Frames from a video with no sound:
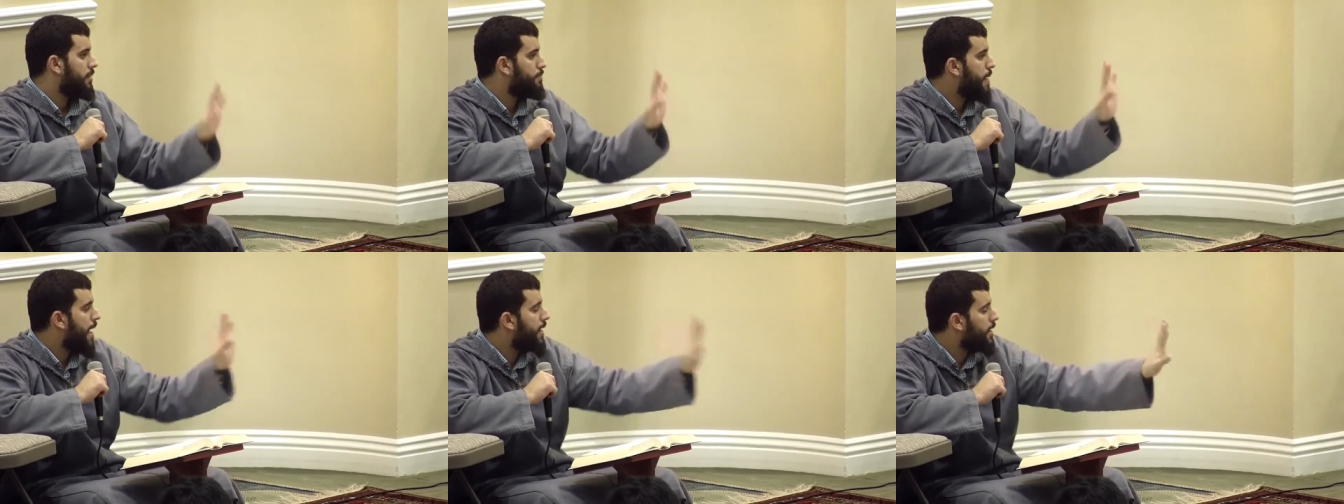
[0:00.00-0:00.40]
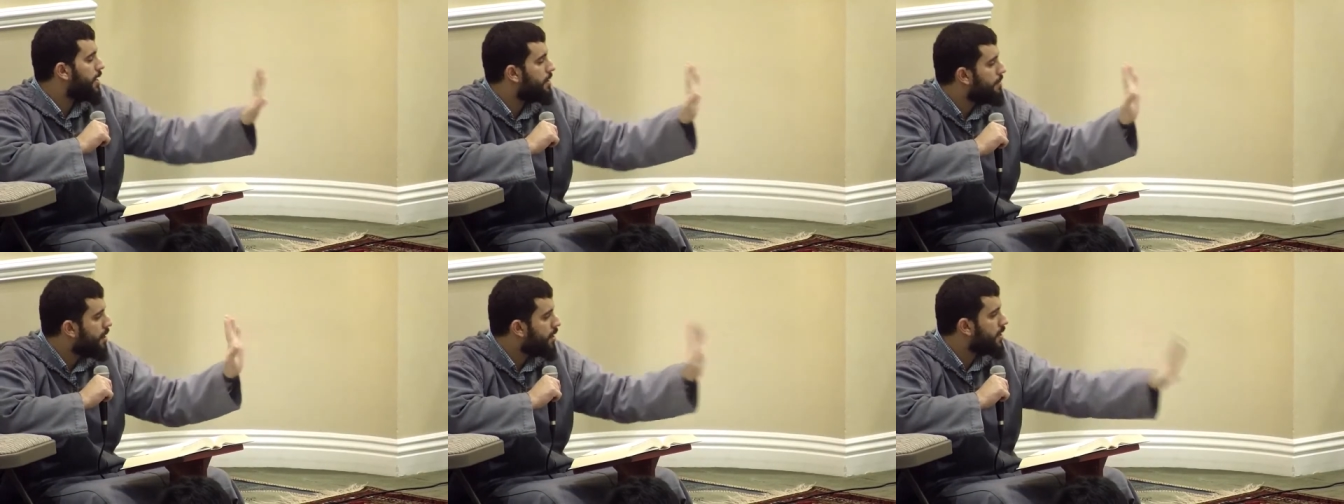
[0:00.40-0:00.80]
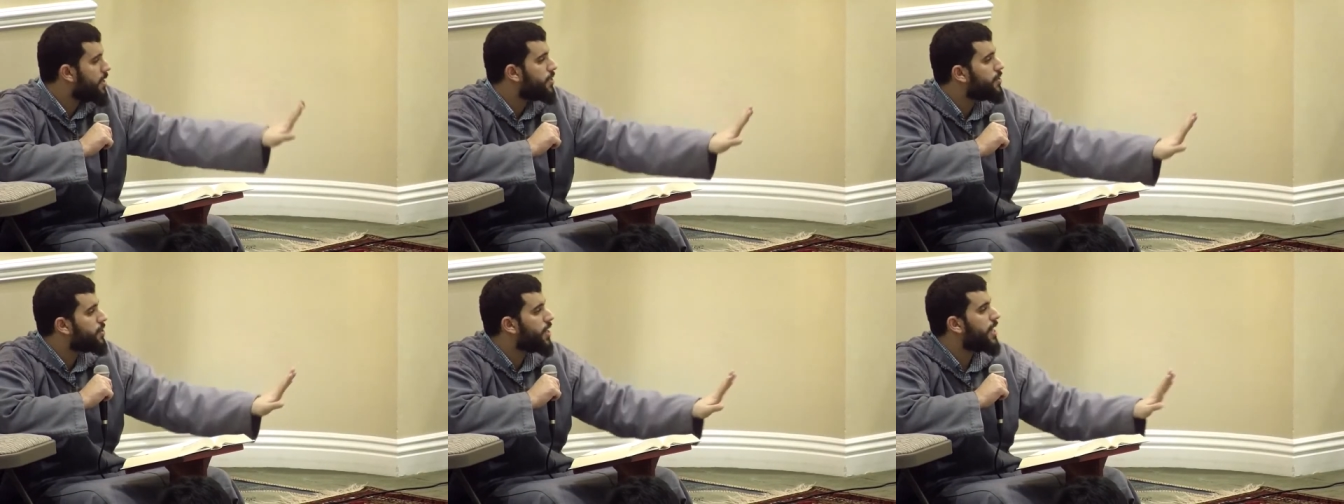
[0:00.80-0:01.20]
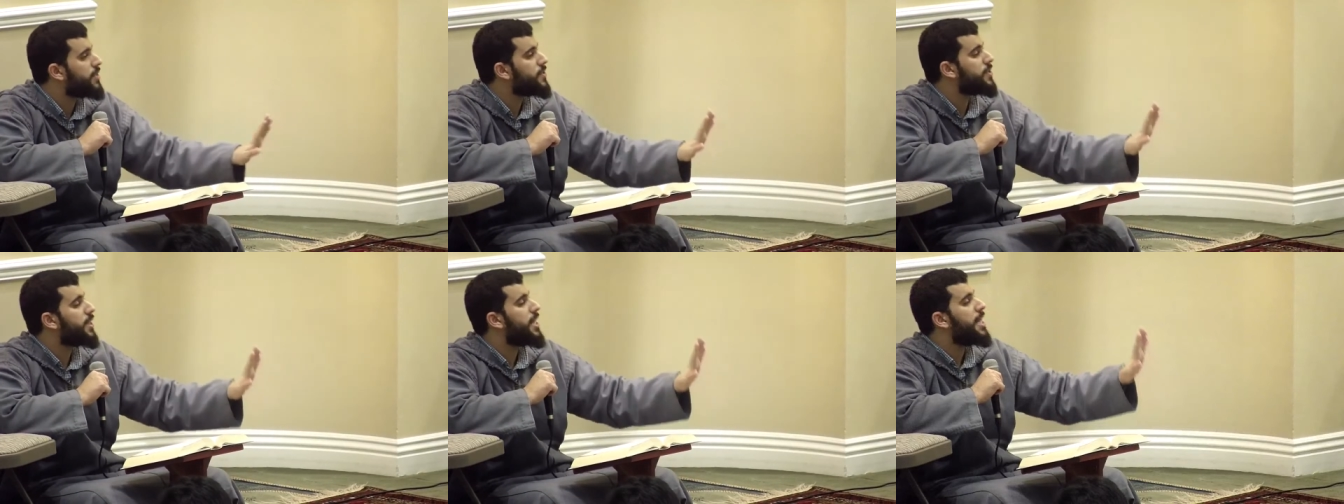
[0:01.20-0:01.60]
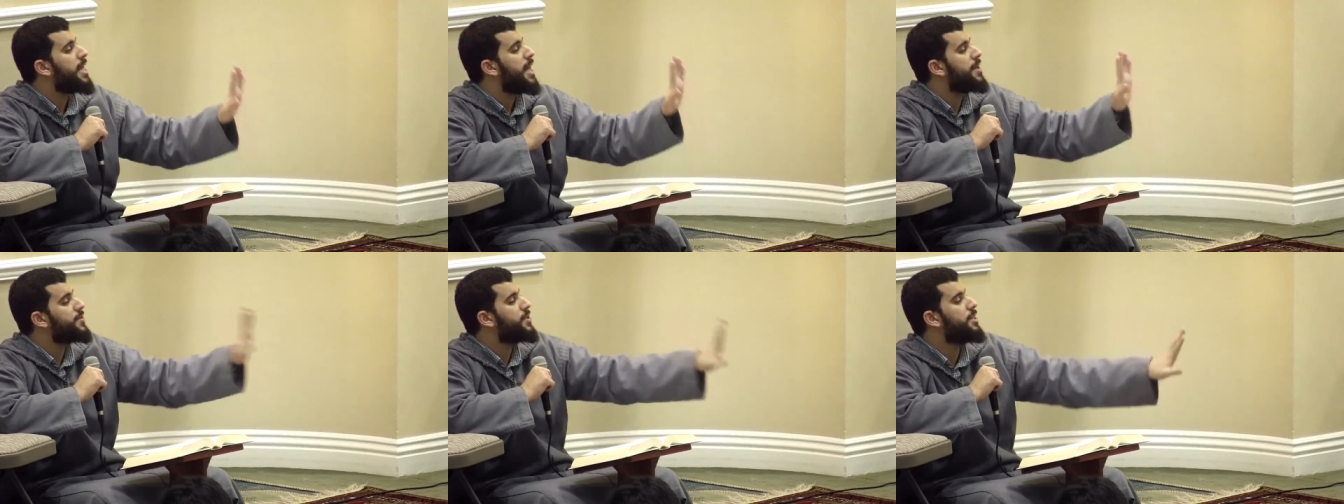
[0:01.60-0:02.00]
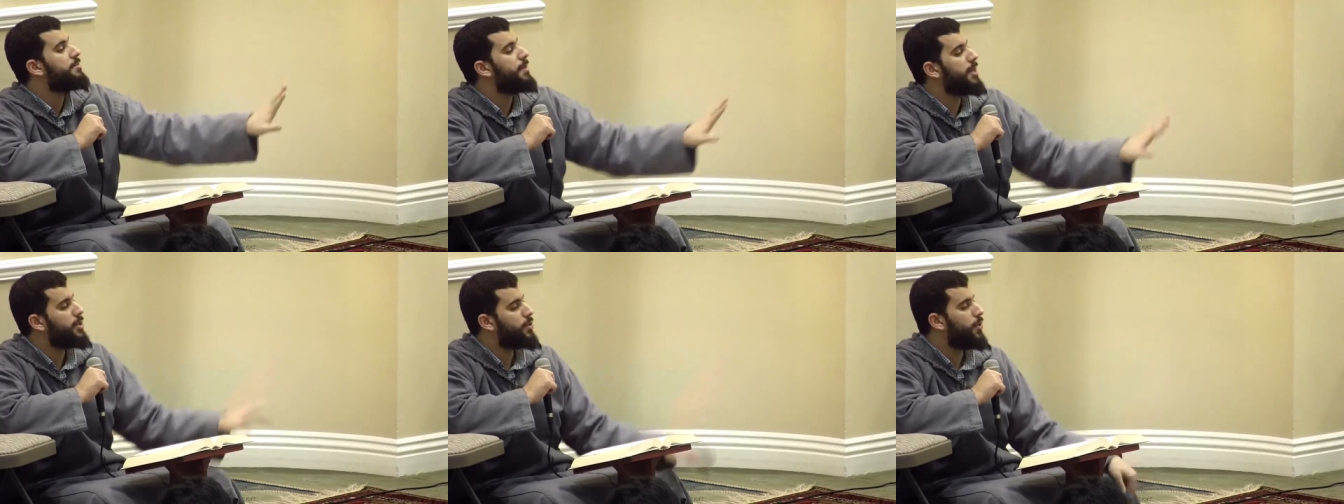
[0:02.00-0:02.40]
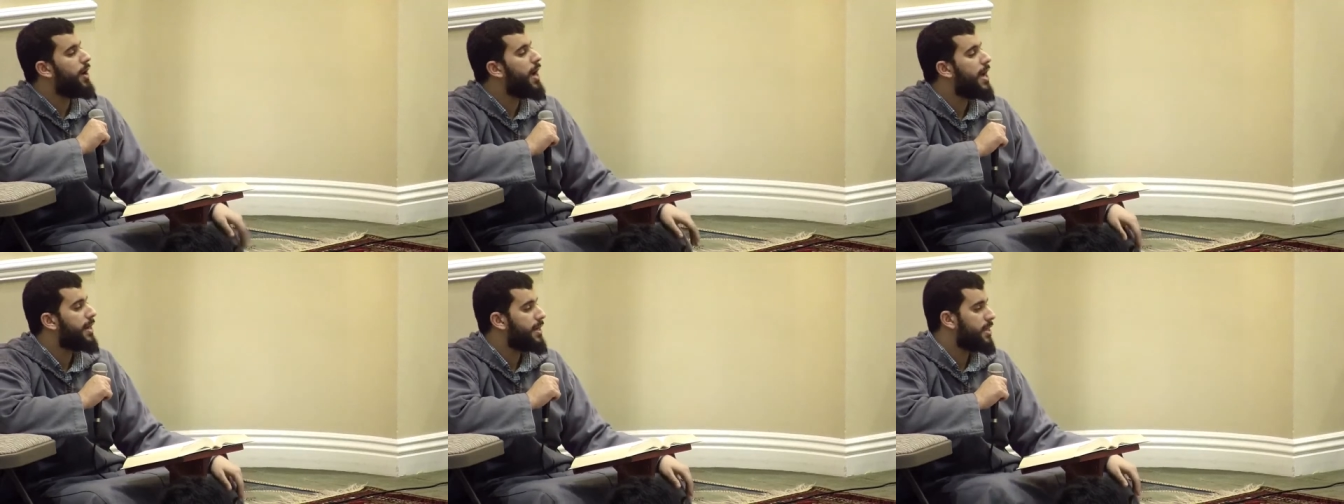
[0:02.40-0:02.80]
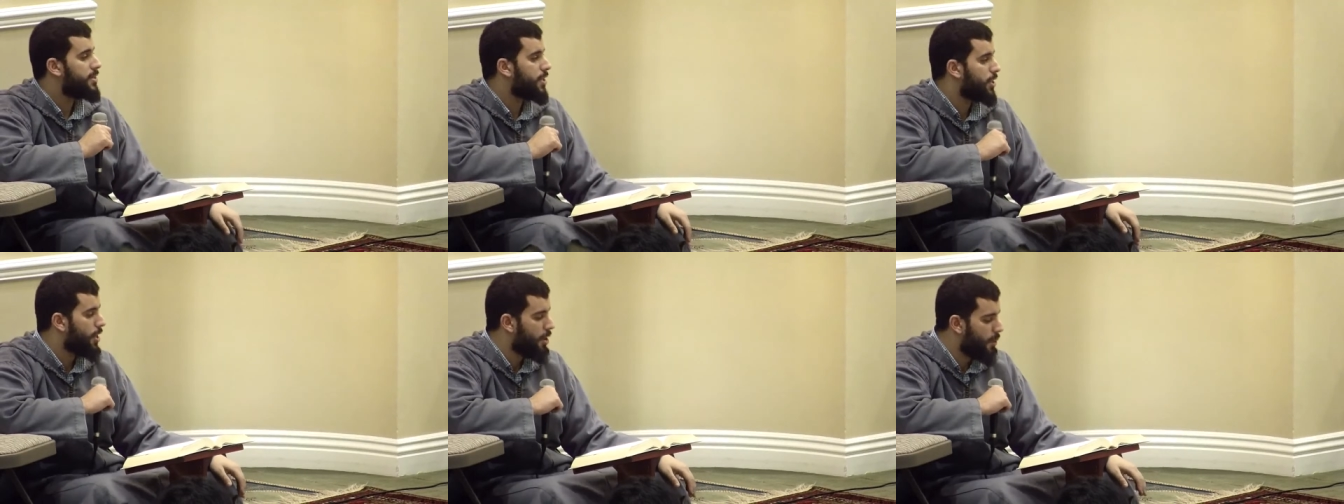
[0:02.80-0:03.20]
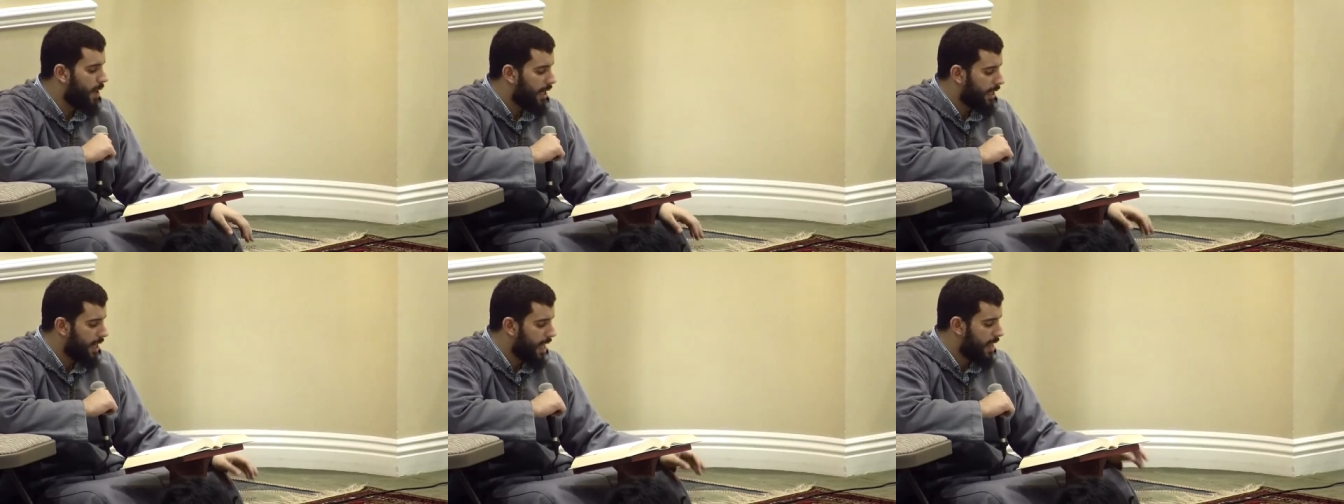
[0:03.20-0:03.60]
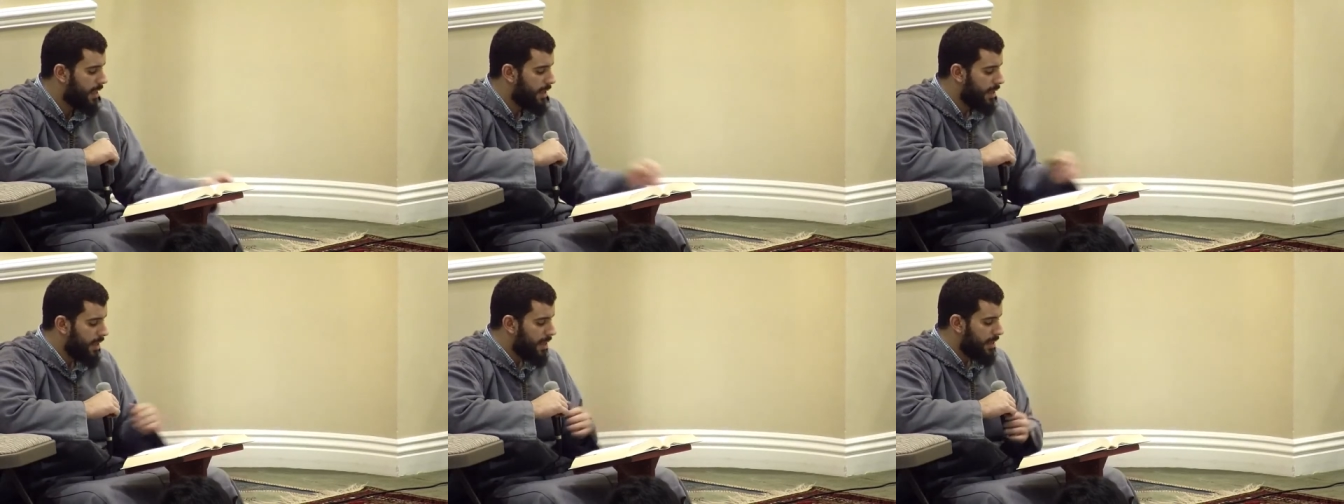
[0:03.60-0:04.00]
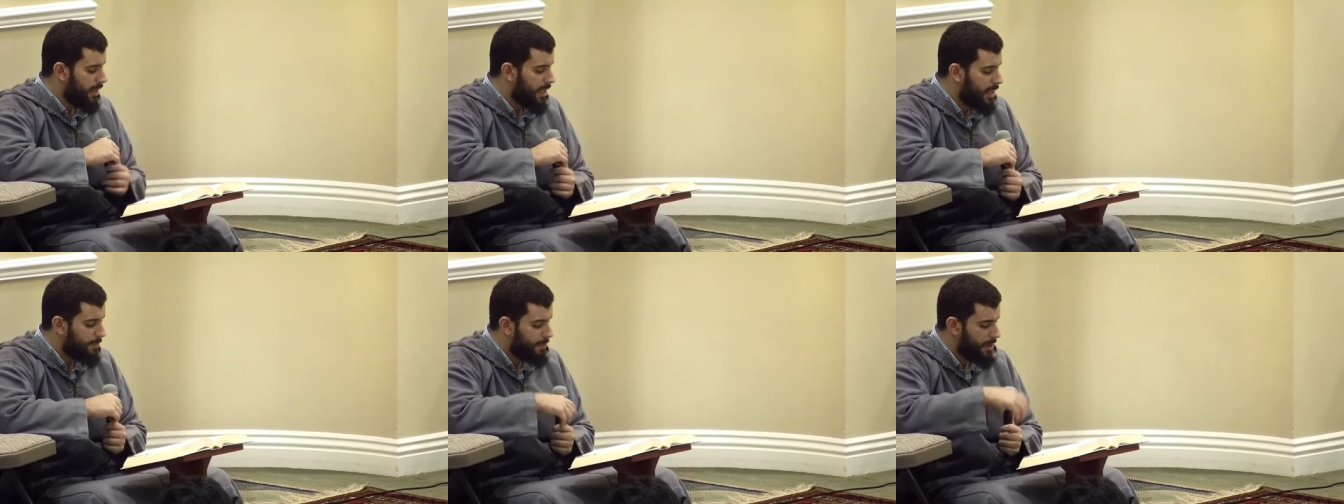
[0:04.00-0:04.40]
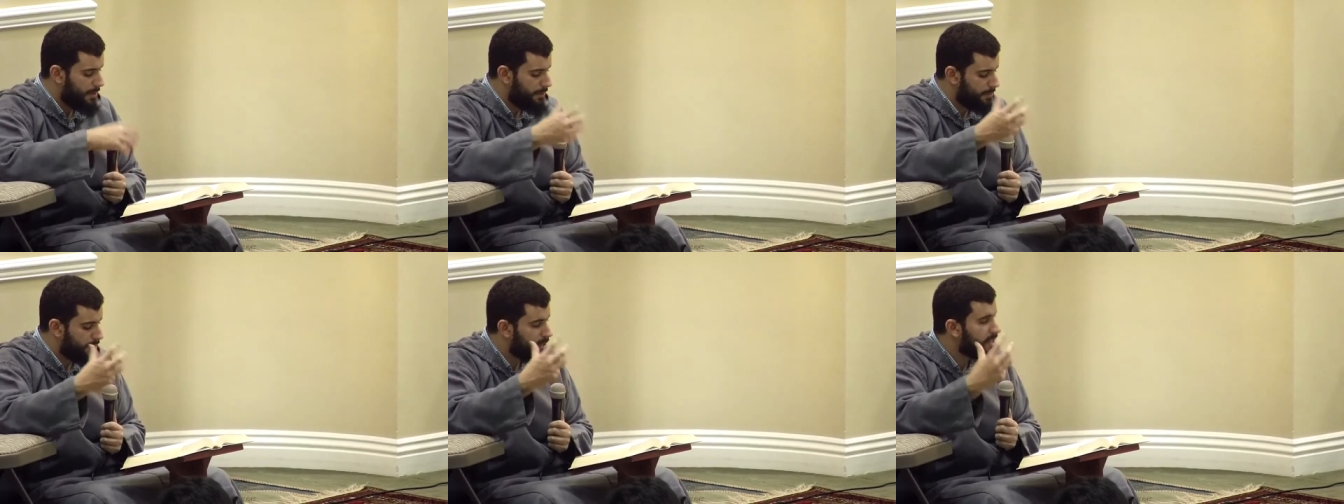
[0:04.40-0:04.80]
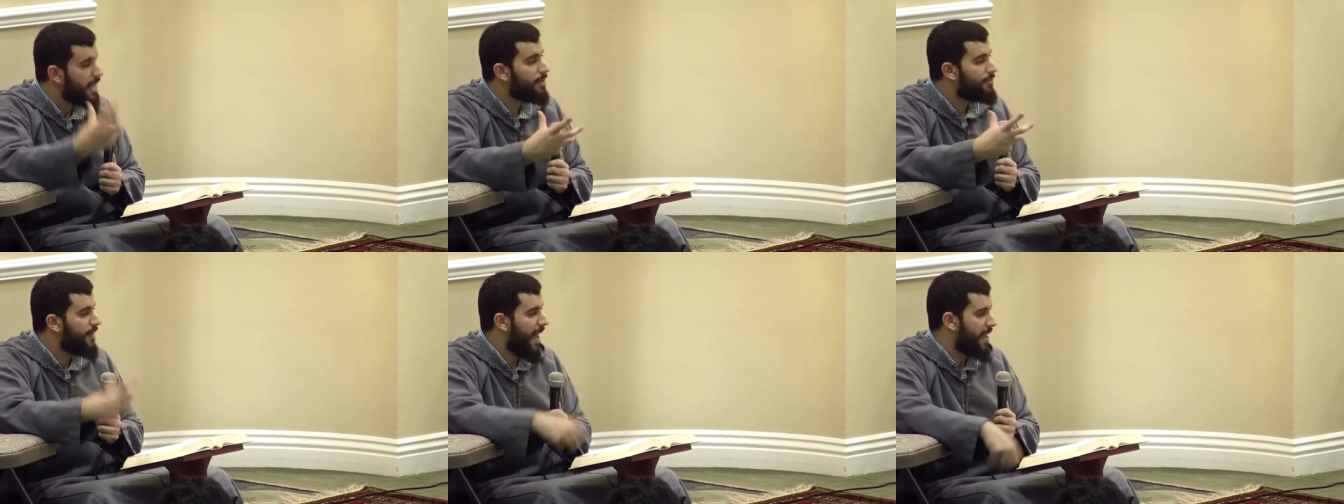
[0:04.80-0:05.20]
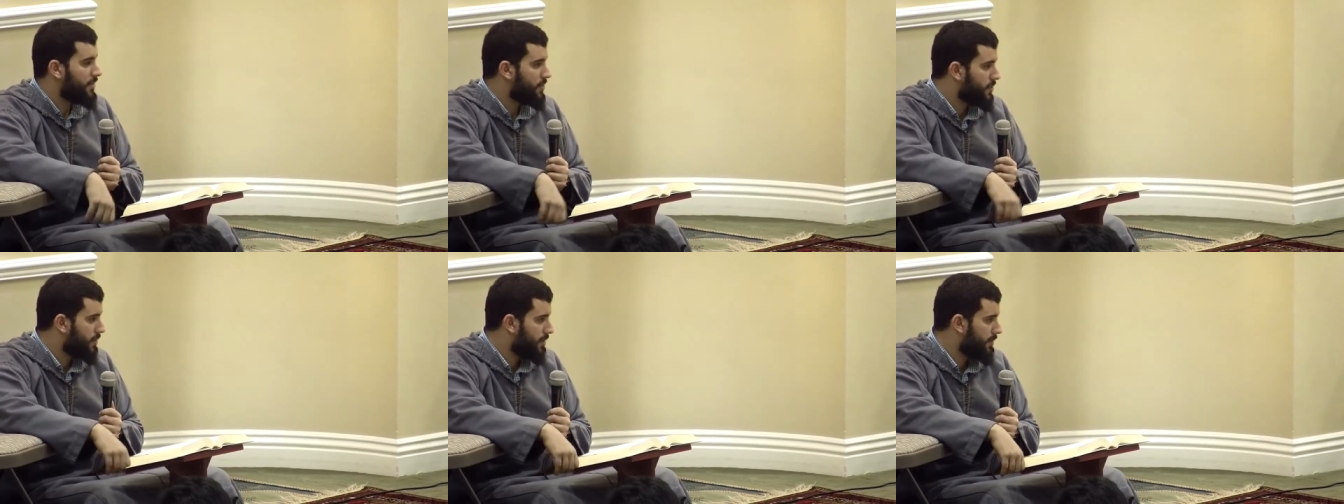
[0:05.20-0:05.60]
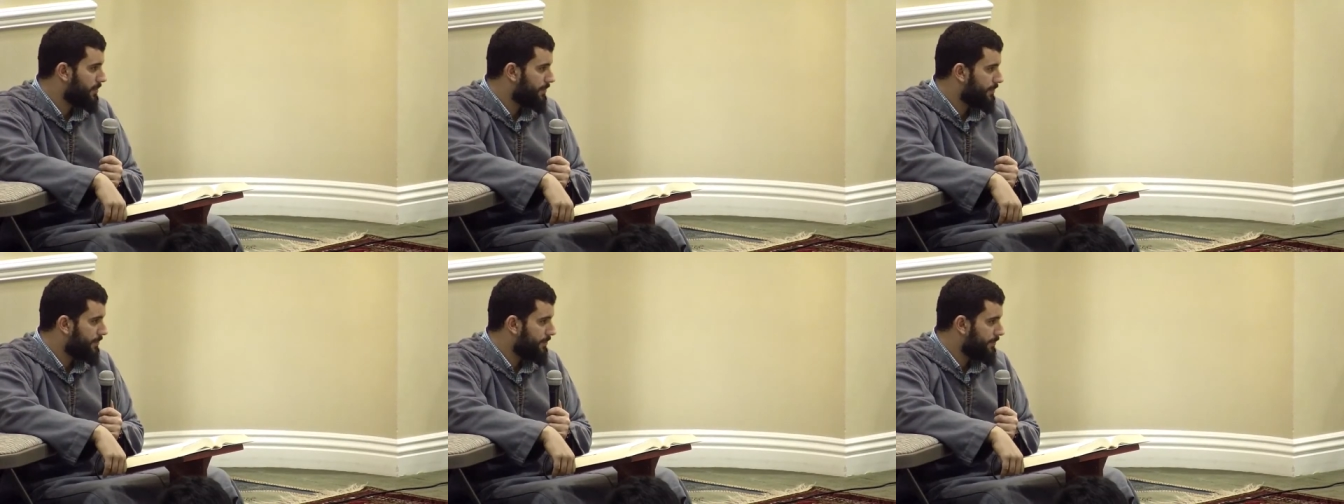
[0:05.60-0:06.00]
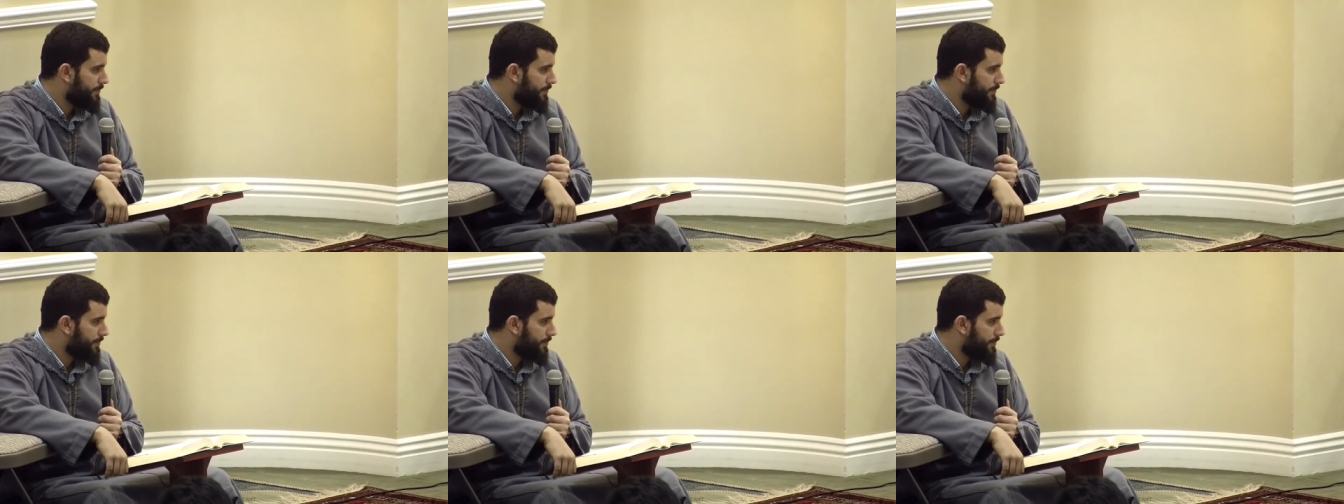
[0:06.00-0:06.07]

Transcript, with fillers: he patted him on his chest as he made dua and he said oh Allah keep him steadfast